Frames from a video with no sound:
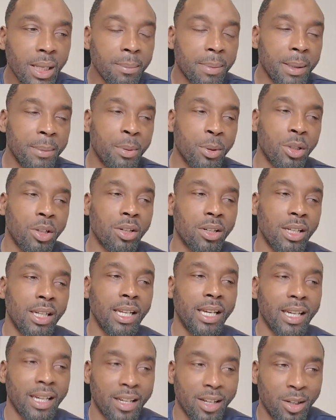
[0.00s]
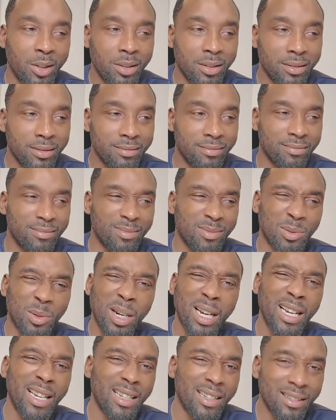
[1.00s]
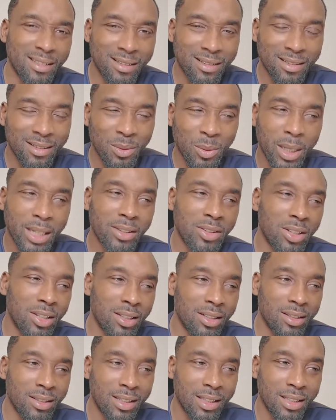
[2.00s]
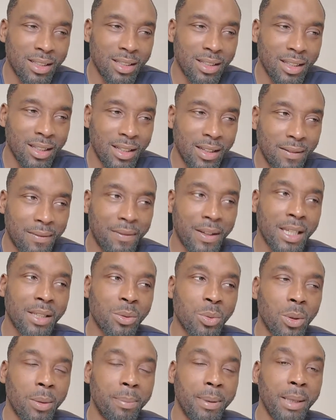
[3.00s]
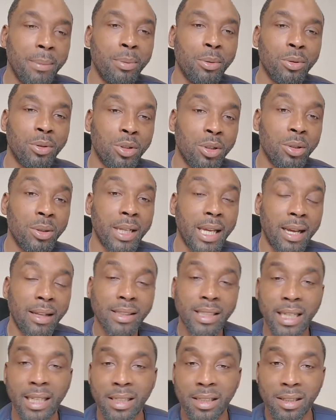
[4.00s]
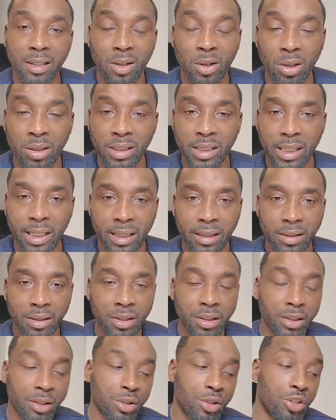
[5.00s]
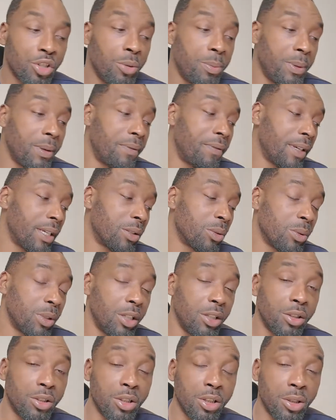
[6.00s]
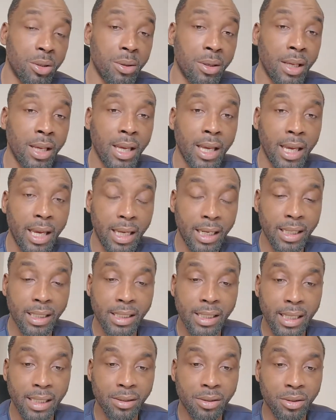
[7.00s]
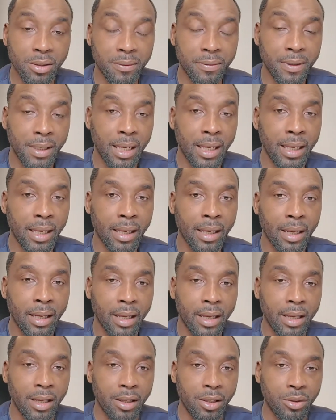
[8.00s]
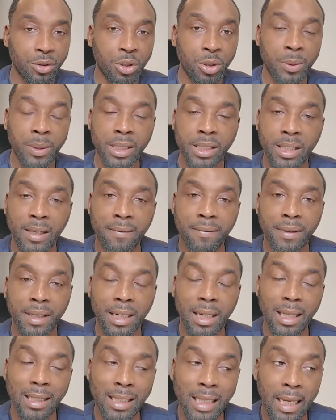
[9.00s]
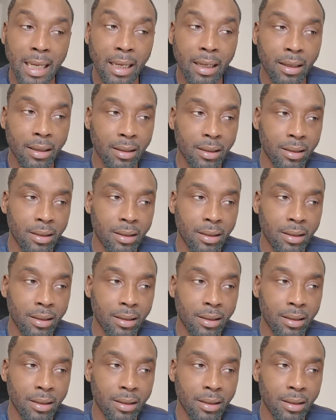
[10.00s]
people are not going to let it go. Why? Why not? Things what people do nowadays are content. So the stupid things what you do, in a sense of like doing something like that,